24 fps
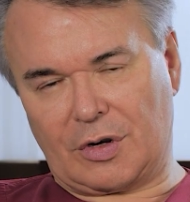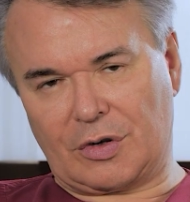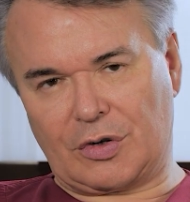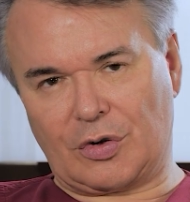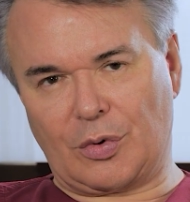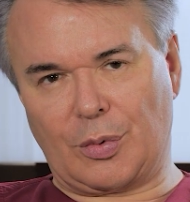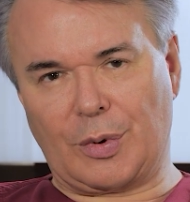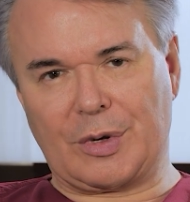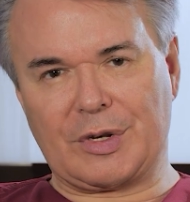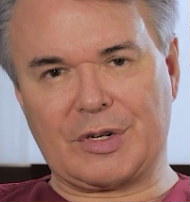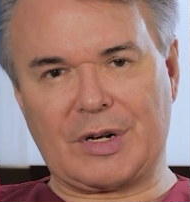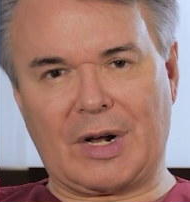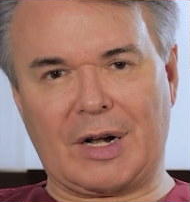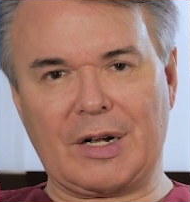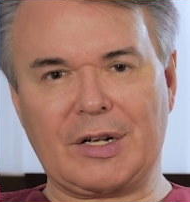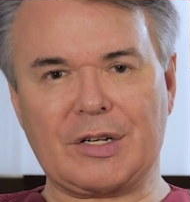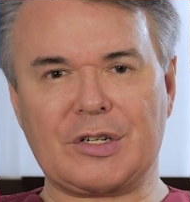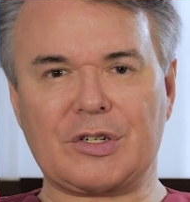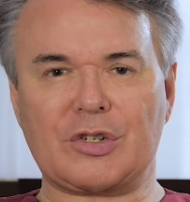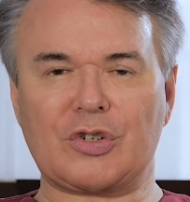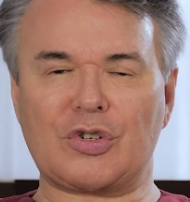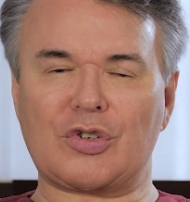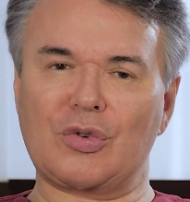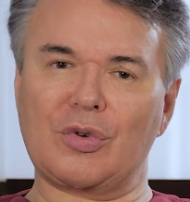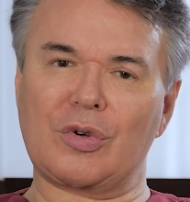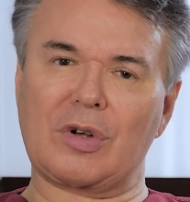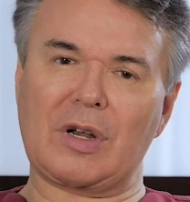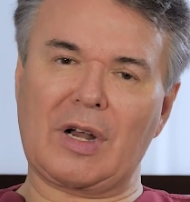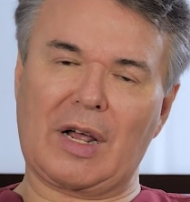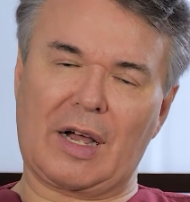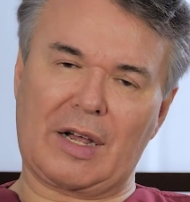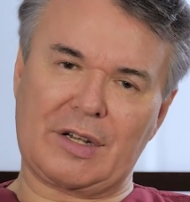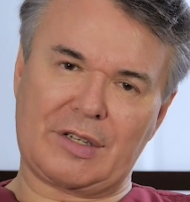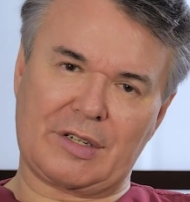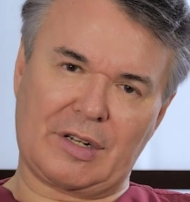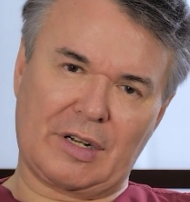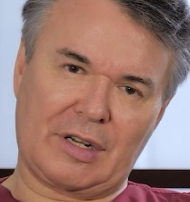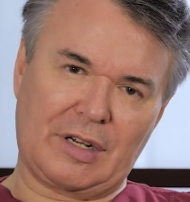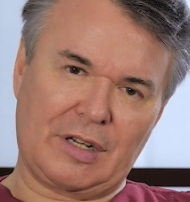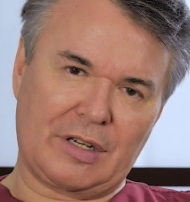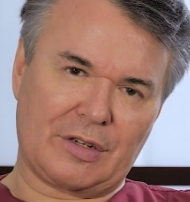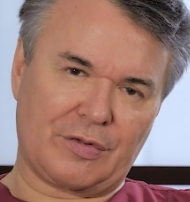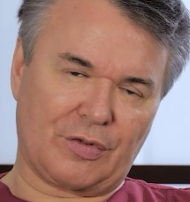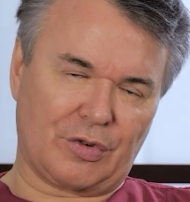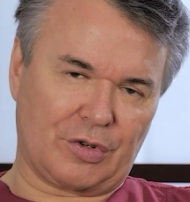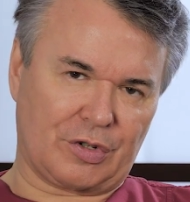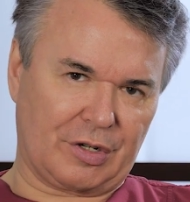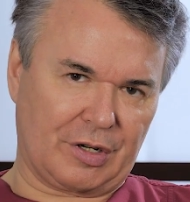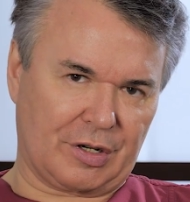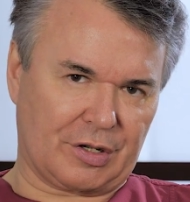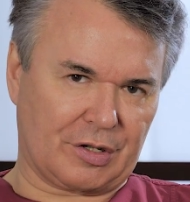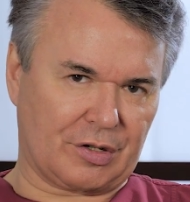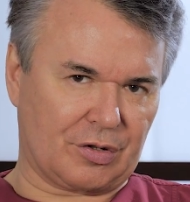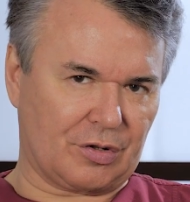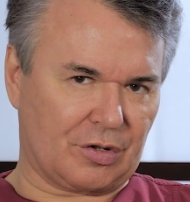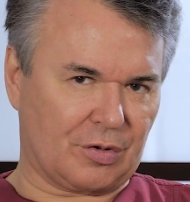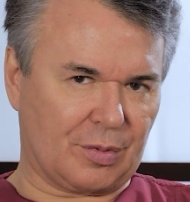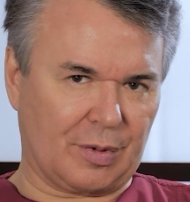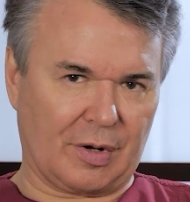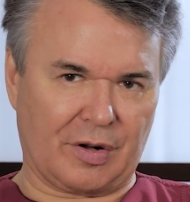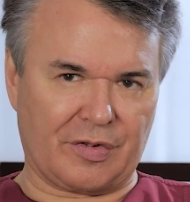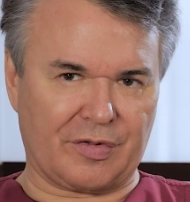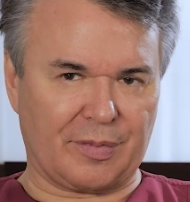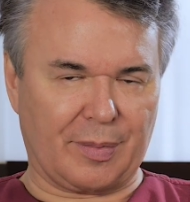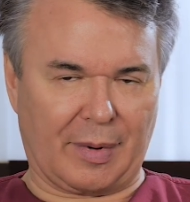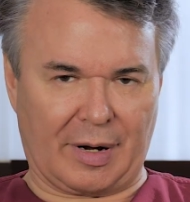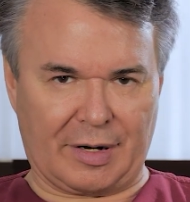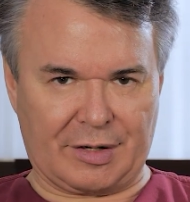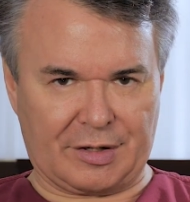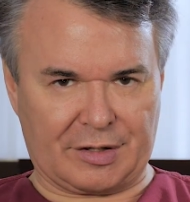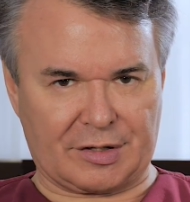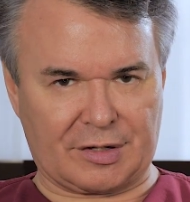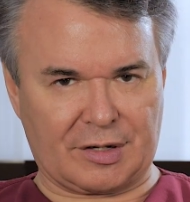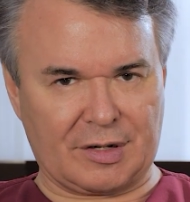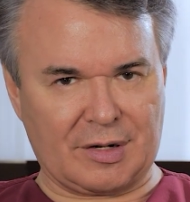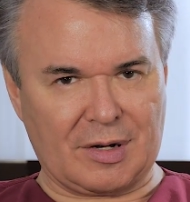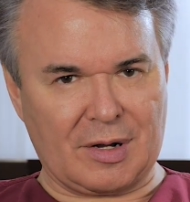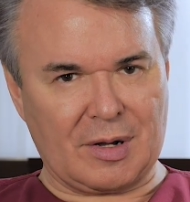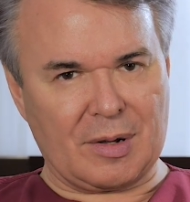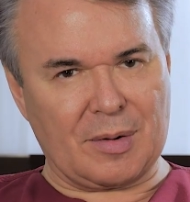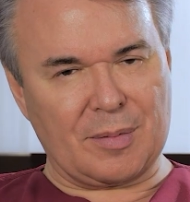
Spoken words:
So the results should last at least for 6 to 12 months.